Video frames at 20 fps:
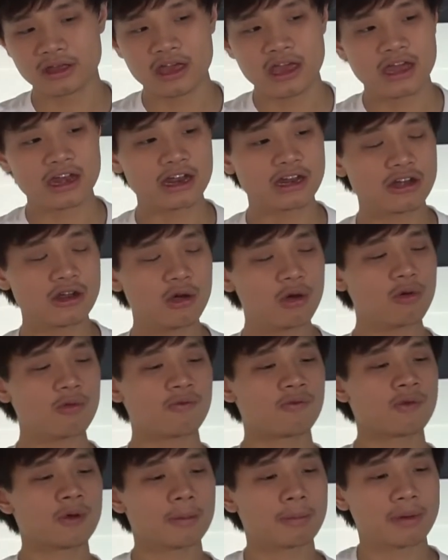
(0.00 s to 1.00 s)
And I know
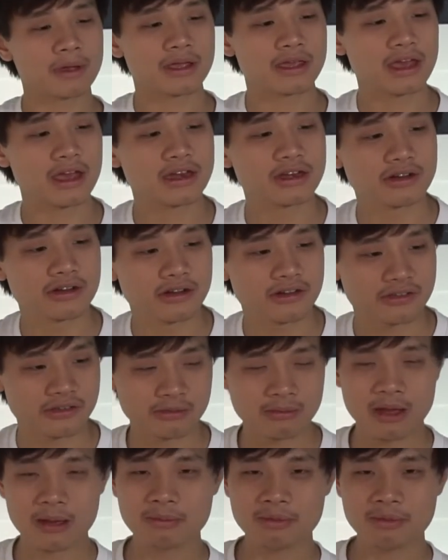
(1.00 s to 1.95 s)
for beginners, it might